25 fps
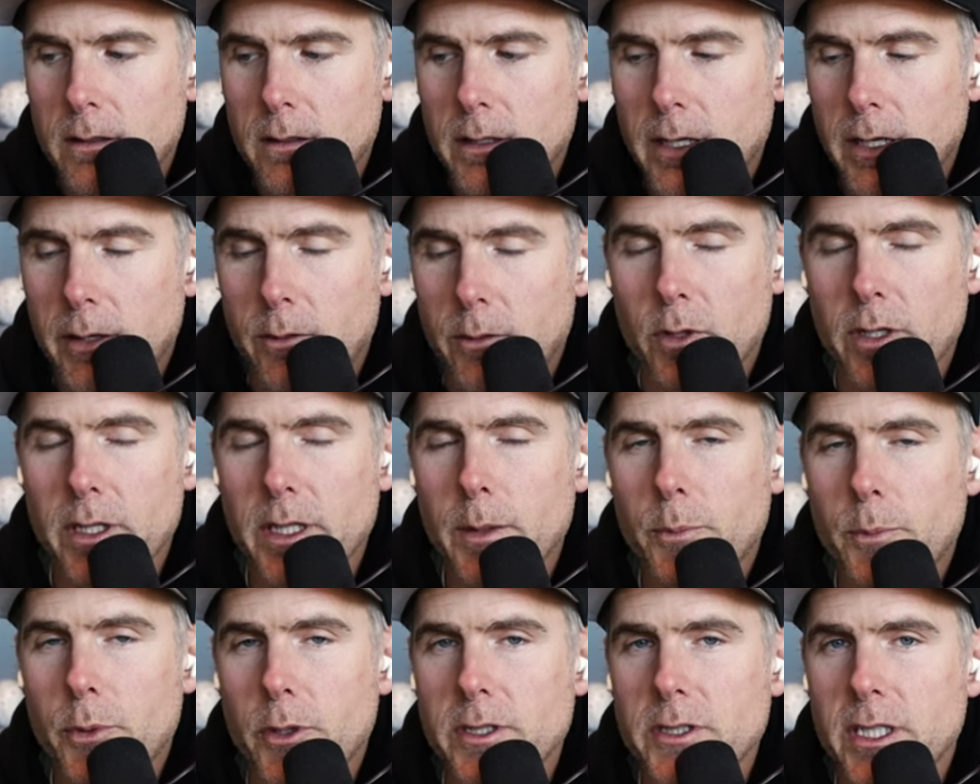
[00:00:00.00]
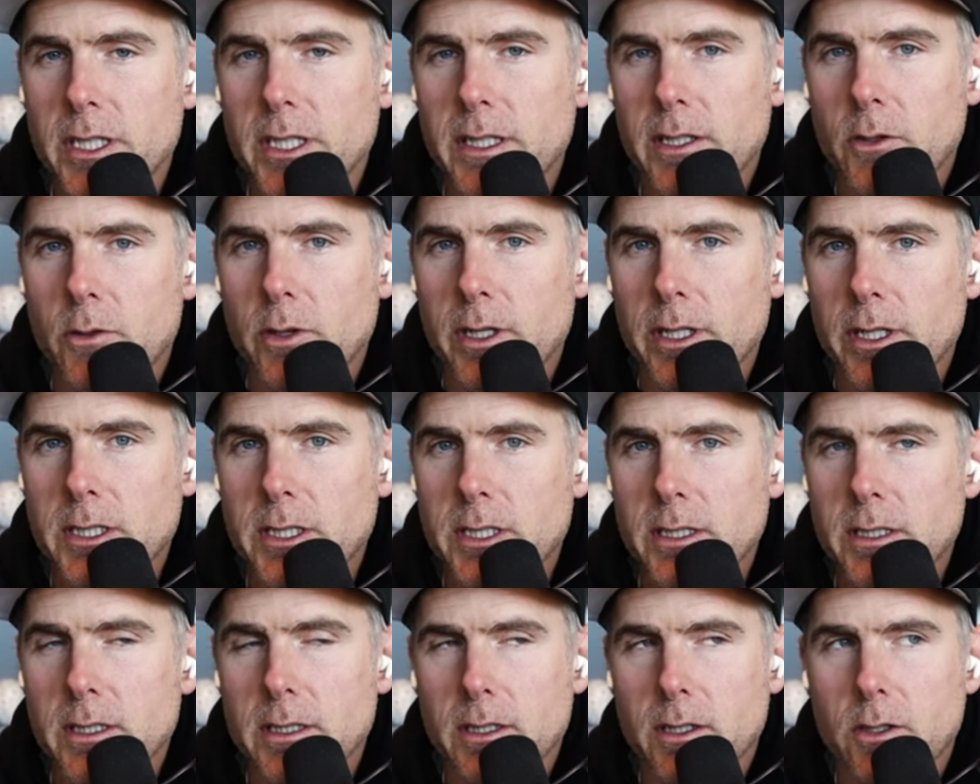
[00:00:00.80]
I really appreciate the
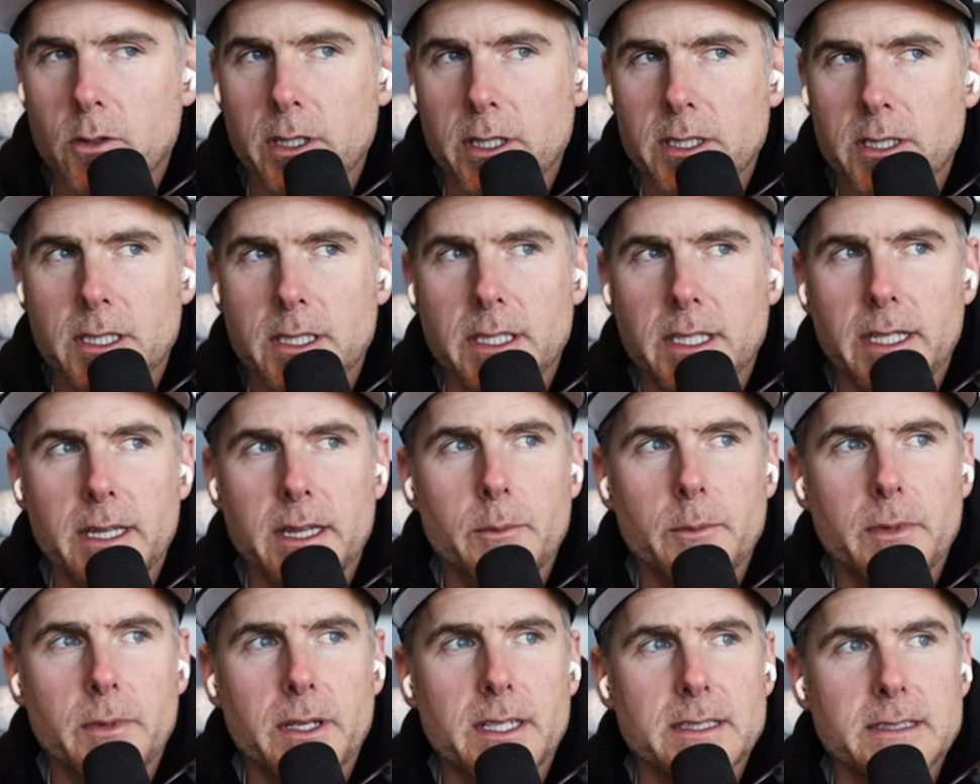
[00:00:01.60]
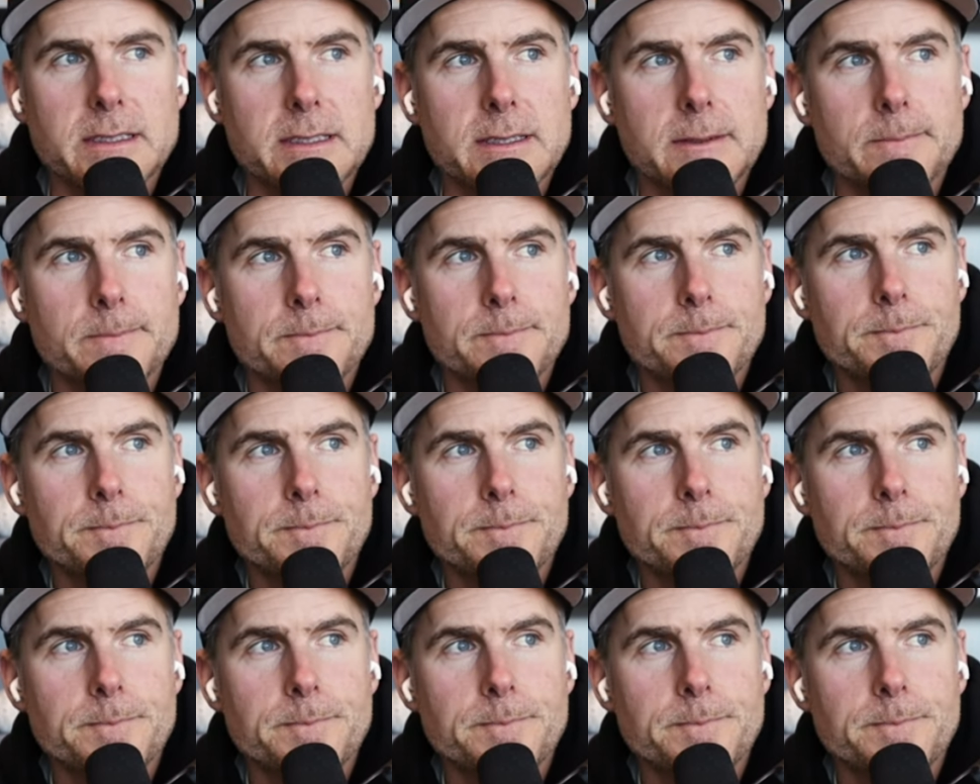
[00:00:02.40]
question, Nathan, because